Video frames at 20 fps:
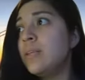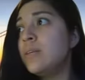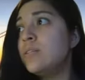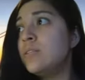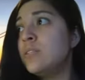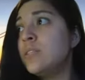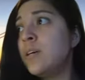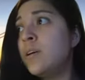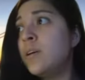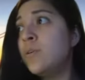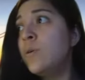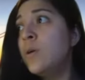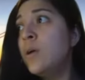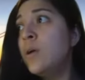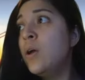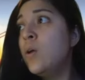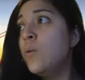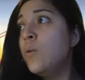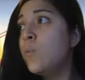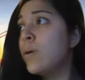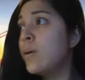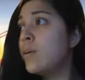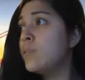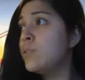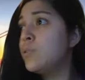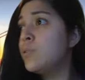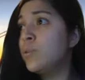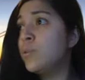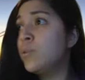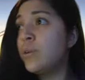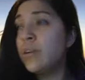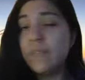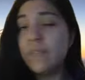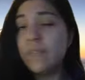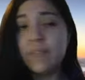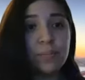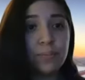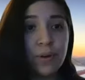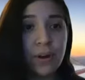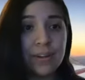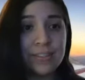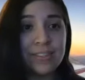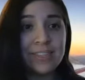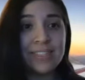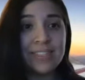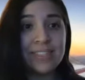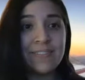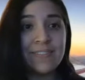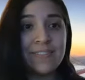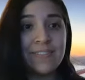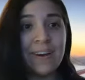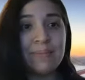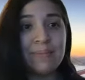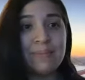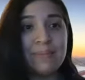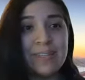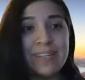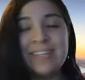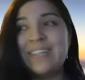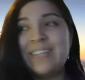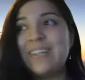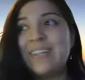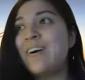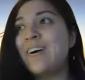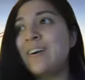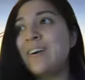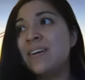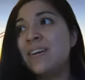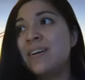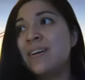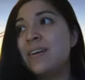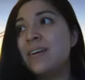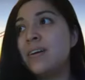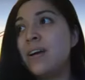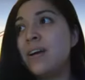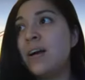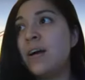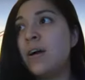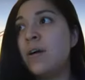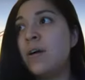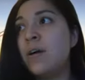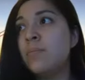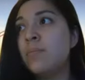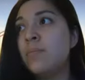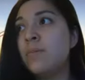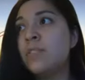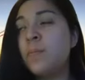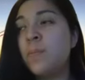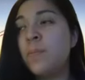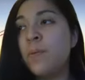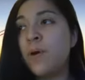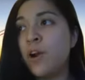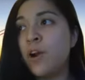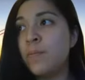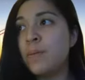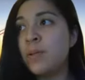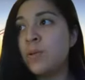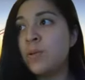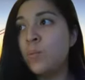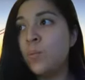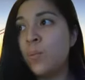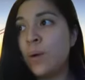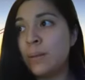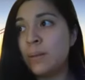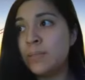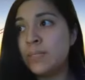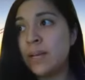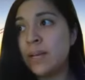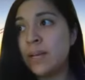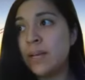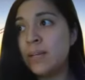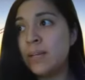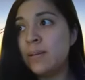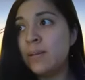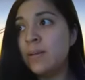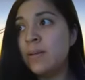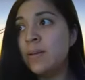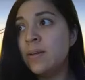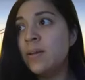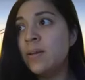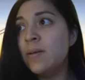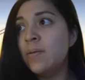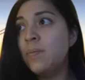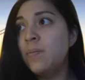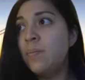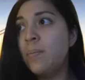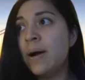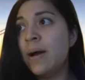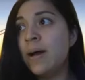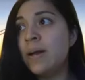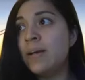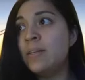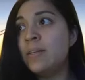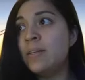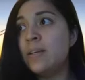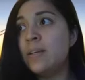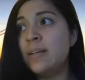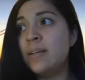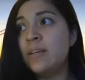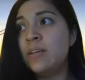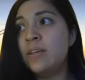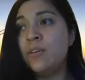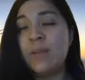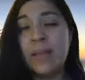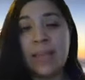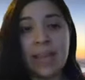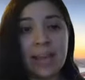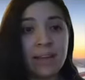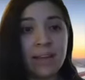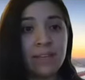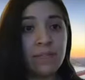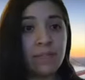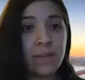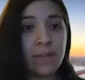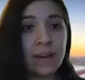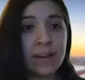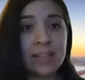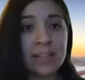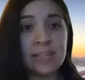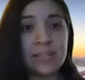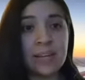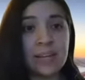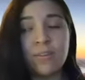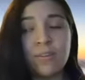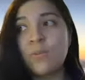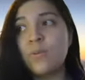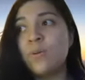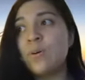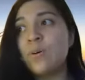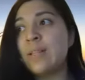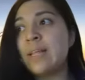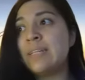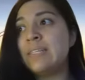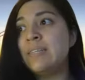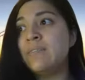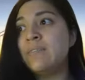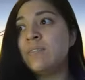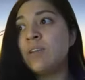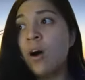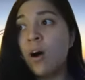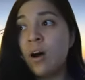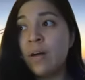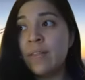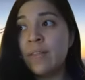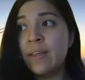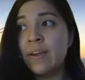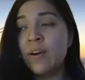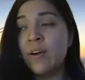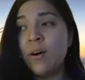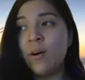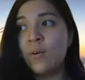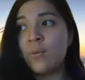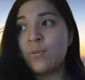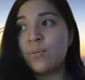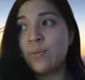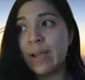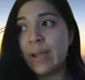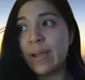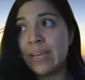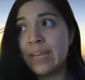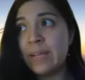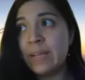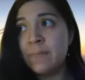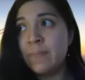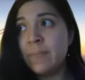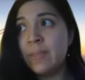So we're sort of in the process of updating our department website, but you can find the technical electives on there already